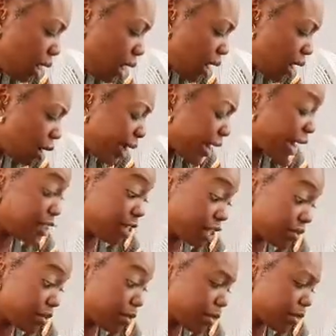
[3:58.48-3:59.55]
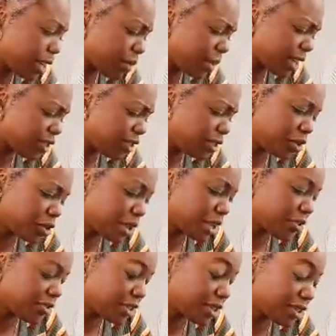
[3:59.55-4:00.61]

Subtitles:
And I just remembered I'm actually doing it for